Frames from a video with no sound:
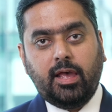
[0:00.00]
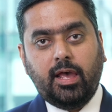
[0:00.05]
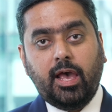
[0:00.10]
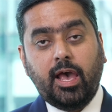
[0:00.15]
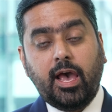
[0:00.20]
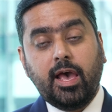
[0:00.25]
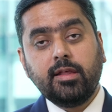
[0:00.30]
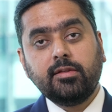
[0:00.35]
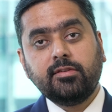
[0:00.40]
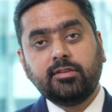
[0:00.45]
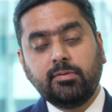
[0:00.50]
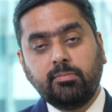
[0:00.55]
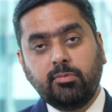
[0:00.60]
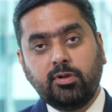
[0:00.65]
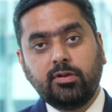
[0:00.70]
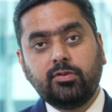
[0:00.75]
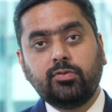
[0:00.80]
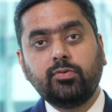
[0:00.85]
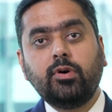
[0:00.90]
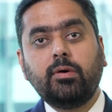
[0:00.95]
and
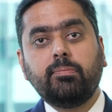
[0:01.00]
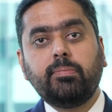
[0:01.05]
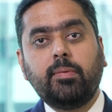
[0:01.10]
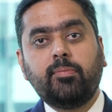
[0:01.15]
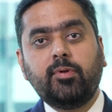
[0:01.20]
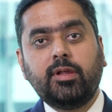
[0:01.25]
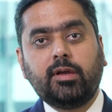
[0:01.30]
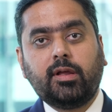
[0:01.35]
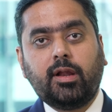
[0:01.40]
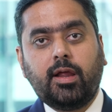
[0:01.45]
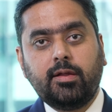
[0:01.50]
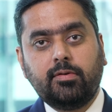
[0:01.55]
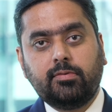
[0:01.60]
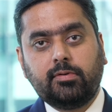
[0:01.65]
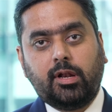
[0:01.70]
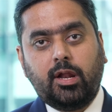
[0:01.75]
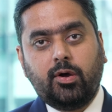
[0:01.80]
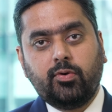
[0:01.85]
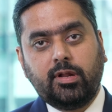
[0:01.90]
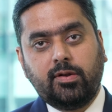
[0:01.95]
similar to a public
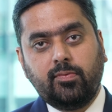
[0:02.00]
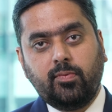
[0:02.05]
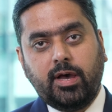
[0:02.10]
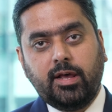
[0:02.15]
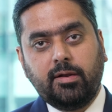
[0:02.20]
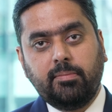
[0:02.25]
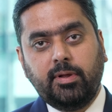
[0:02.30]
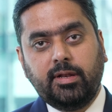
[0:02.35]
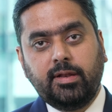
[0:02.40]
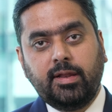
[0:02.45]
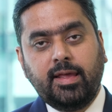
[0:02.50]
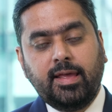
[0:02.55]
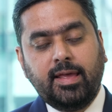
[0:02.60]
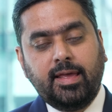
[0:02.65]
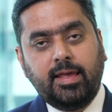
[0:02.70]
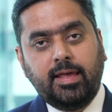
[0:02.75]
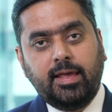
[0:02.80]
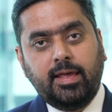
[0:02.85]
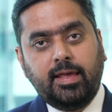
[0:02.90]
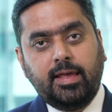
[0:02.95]
cloud environment.
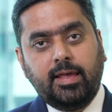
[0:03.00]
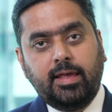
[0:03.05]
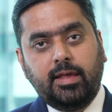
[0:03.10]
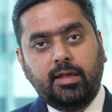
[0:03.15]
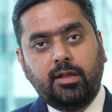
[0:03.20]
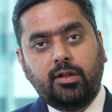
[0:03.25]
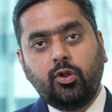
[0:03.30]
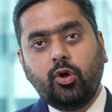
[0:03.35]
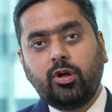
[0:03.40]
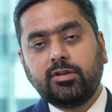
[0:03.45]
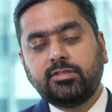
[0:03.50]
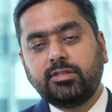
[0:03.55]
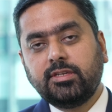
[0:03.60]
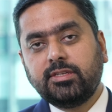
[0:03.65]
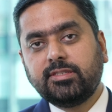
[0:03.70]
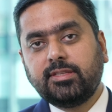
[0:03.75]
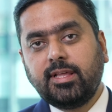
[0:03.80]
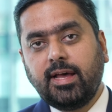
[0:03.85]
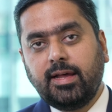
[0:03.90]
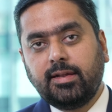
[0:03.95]
Not
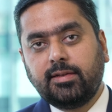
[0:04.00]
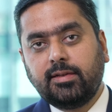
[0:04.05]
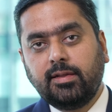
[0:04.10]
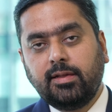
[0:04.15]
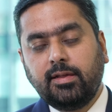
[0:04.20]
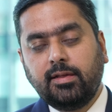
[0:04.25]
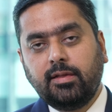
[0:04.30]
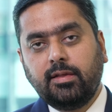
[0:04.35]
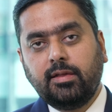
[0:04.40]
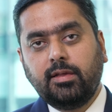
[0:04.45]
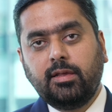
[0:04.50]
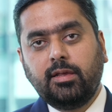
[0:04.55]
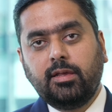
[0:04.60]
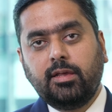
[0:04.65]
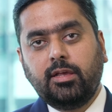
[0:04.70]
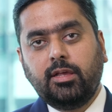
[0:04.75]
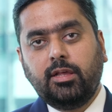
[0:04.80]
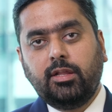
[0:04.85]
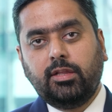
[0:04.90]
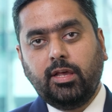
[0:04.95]
just that,
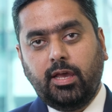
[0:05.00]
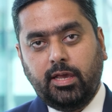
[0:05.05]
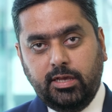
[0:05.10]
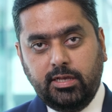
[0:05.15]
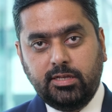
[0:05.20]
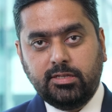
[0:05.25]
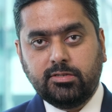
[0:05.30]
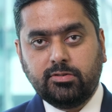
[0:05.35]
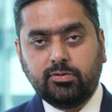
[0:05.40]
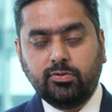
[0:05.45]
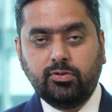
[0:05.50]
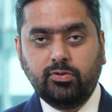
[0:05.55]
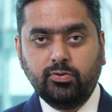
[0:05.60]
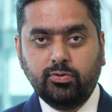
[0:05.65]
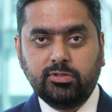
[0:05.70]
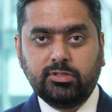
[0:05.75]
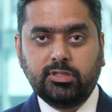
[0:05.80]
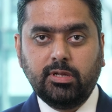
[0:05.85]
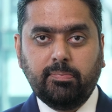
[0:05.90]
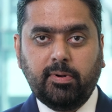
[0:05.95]
the ease to
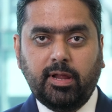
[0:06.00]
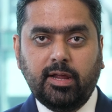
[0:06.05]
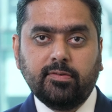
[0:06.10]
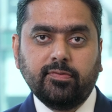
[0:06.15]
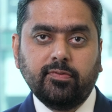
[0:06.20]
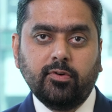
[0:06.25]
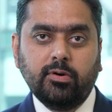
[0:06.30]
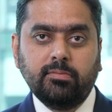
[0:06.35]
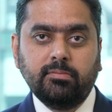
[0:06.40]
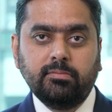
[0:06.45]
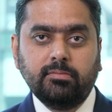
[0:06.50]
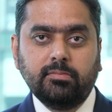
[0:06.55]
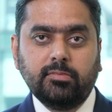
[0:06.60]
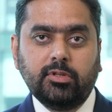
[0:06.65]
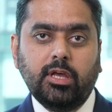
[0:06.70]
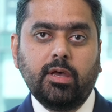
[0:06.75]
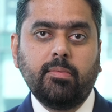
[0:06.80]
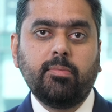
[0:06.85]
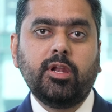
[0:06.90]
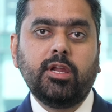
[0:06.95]
use the platform,
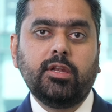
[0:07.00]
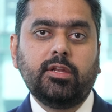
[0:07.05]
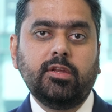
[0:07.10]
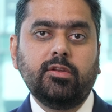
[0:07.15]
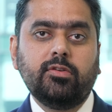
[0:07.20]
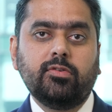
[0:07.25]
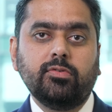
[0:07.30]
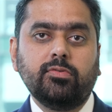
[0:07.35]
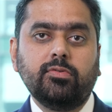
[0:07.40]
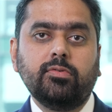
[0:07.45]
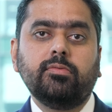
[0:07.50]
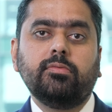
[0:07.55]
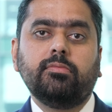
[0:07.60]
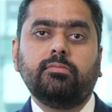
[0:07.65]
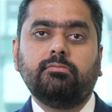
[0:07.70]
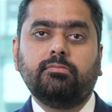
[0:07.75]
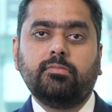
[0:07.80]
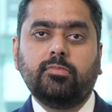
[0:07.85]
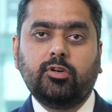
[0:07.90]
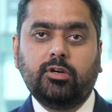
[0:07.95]
the ability to
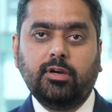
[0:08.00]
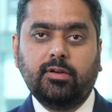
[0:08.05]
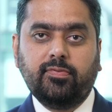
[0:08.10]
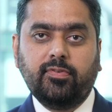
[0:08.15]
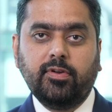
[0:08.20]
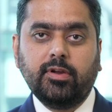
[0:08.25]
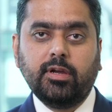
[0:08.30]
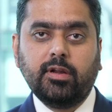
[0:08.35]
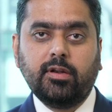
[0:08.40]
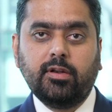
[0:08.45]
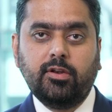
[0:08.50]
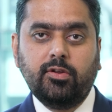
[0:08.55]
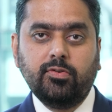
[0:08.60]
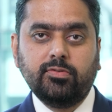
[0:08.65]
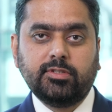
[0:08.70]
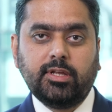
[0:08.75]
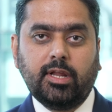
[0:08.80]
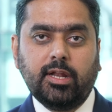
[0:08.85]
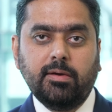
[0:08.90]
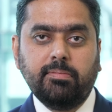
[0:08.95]
configure new
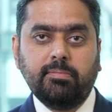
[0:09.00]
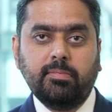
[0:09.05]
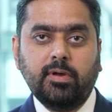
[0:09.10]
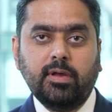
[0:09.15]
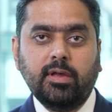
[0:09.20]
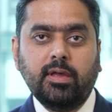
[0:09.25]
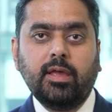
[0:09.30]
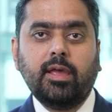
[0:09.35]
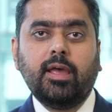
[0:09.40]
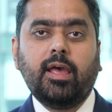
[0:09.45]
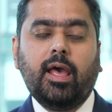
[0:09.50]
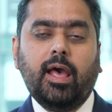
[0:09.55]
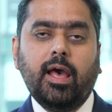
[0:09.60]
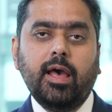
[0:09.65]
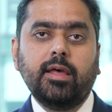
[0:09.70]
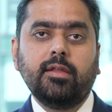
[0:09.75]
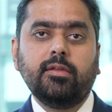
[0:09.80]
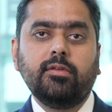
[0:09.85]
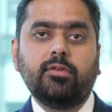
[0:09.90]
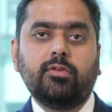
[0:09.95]
setup,
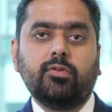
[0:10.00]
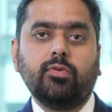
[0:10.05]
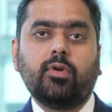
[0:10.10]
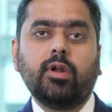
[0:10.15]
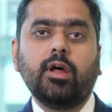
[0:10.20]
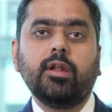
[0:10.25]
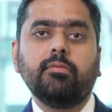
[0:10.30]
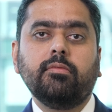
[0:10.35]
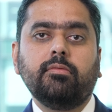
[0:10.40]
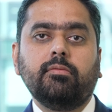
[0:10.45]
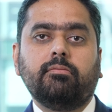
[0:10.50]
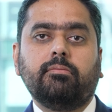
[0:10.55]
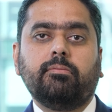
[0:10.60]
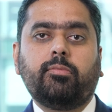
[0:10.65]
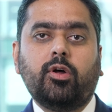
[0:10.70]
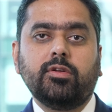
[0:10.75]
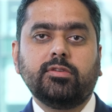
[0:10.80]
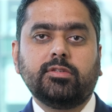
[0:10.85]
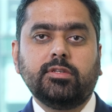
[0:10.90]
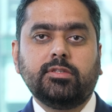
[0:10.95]
and to run
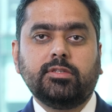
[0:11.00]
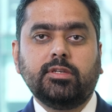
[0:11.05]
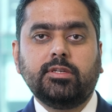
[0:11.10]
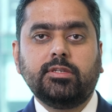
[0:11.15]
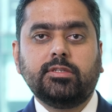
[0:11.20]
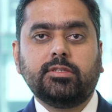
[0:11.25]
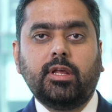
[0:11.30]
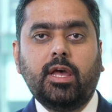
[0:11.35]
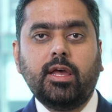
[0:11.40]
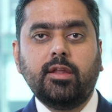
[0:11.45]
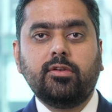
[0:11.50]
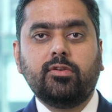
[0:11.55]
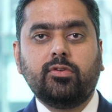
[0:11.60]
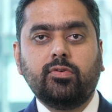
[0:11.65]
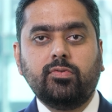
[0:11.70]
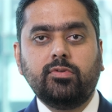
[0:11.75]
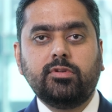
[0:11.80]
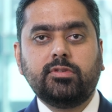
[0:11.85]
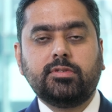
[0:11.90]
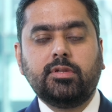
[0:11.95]
processes and
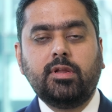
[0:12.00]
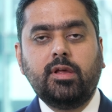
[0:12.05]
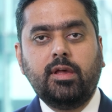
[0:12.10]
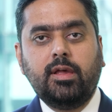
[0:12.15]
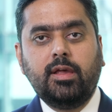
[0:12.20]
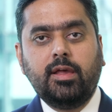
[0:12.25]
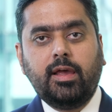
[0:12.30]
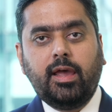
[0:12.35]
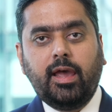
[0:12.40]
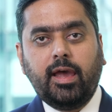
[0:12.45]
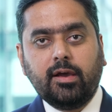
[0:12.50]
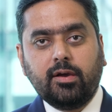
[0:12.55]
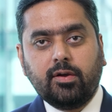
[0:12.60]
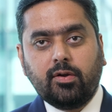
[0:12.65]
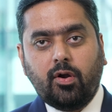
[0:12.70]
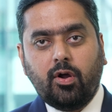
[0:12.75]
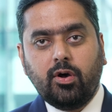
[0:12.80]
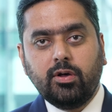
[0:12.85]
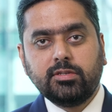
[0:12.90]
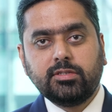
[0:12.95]
tools
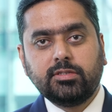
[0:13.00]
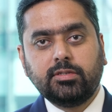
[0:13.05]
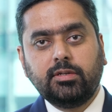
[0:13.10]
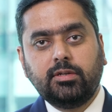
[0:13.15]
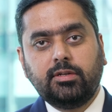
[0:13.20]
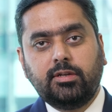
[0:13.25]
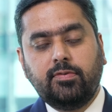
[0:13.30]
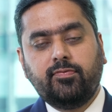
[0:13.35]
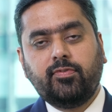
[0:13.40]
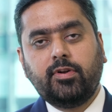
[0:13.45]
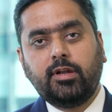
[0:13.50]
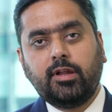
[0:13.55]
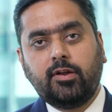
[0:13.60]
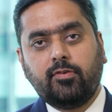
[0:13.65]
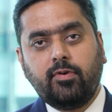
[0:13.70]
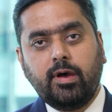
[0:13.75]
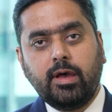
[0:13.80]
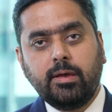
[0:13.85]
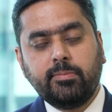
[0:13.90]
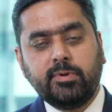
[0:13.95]
across different
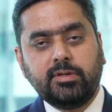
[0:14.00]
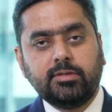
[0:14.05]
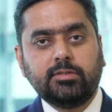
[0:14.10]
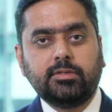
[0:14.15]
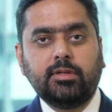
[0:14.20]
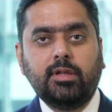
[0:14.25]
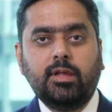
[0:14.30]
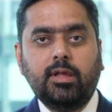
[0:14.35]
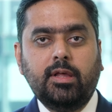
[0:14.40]
environments